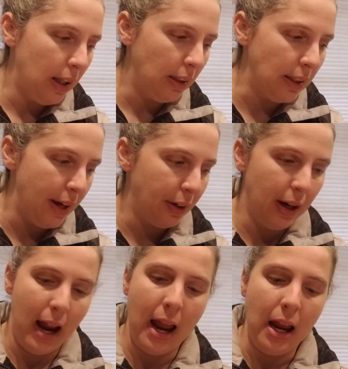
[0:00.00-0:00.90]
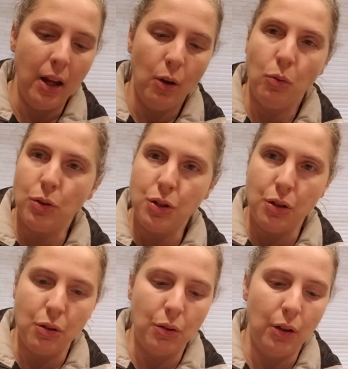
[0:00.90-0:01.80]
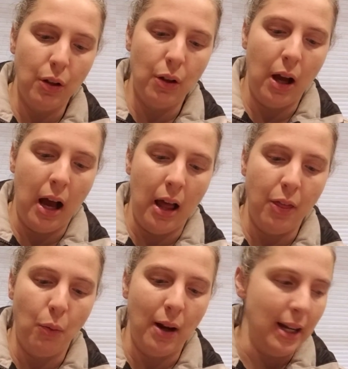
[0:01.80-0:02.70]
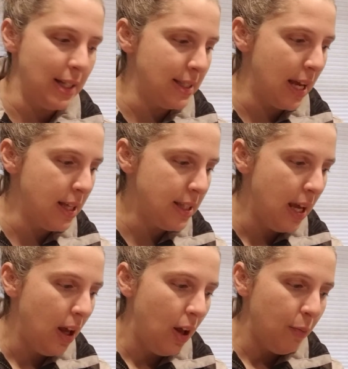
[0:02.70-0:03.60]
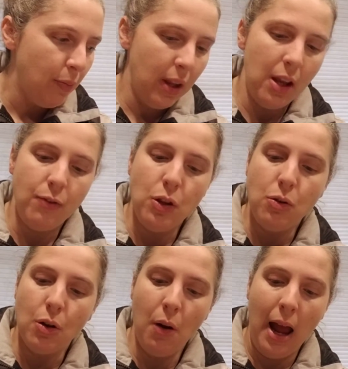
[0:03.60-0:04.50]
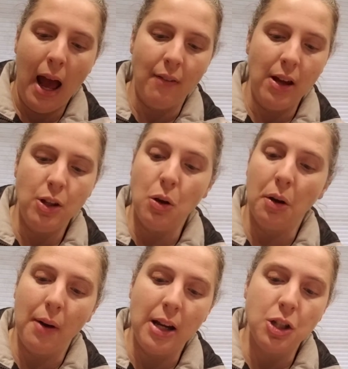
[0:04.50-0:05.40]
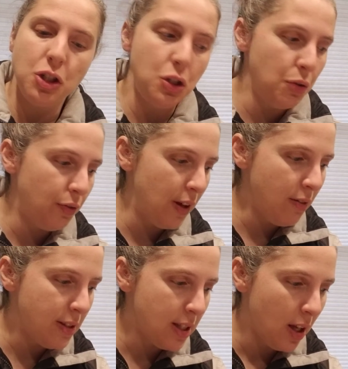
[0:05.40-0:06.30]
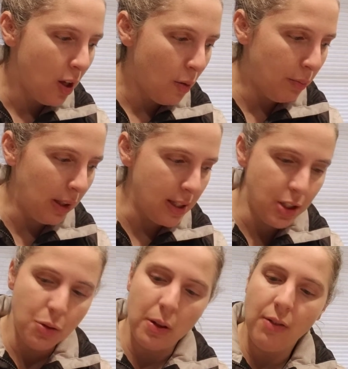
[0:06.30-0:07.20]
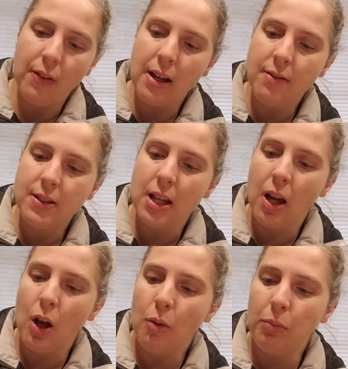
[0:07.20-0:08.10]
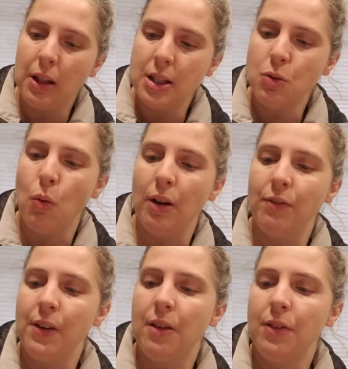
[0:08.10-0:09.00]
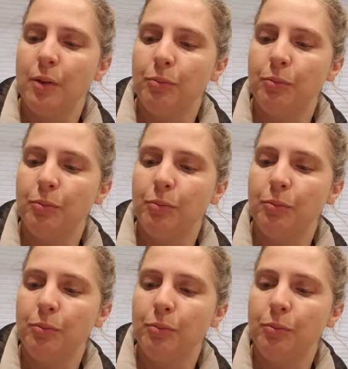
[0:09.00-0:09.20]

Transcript: letter A. We'll do the one it says. If you don't have it, you're writing 2/5 plus 3/5 plus 1/5.